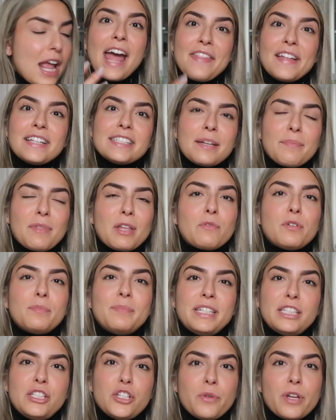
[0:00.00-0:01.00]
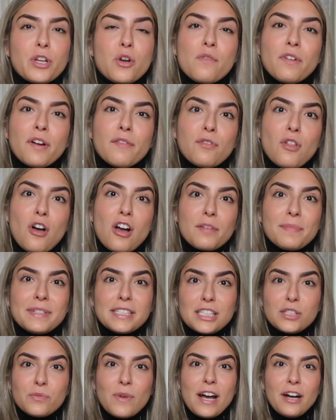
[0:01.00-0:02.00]
And that's something we'll be doing over
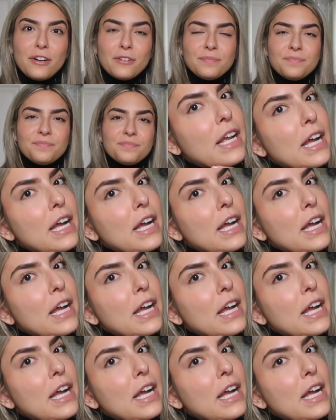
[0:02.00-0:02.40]
Vlogmas as well.